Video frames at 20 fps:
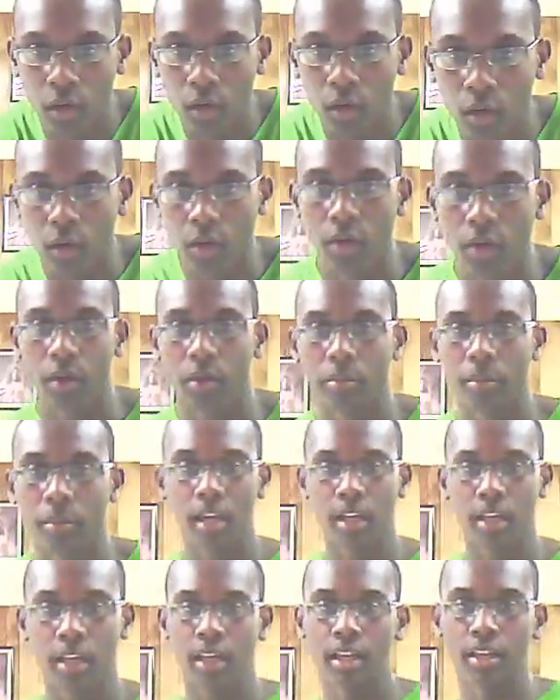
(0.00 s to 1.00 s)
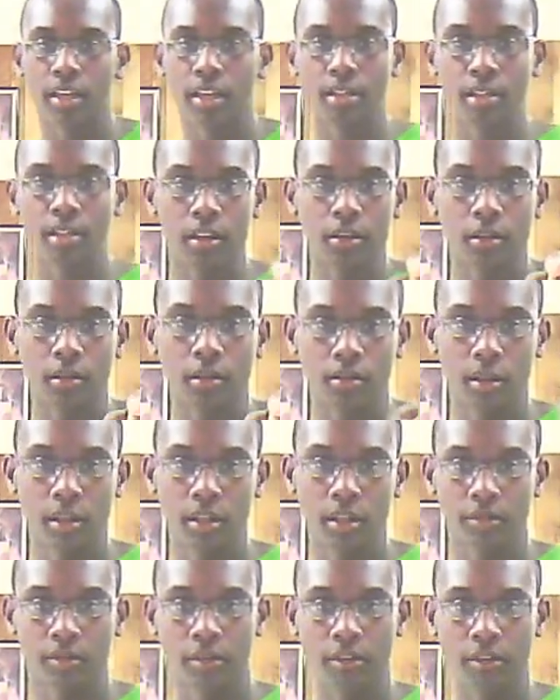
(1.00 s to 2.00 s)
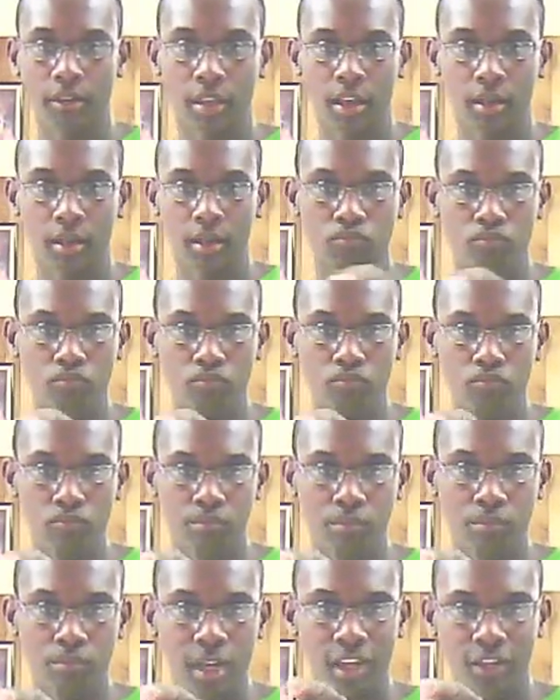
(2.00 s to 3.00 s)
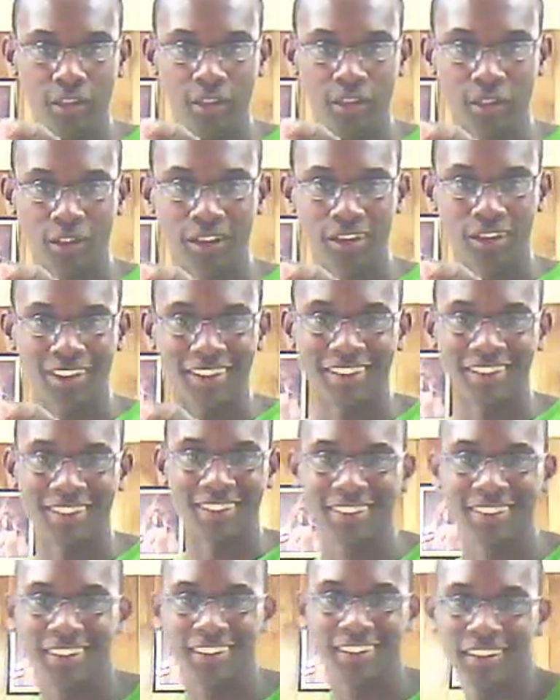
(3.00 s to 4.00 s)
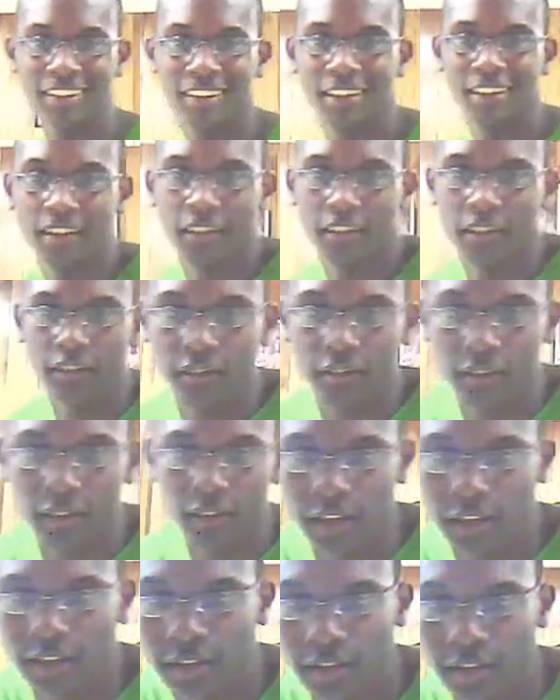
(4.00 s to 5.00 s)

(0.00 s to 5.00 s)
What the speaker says: or in my case, I'll get in front of that picture, like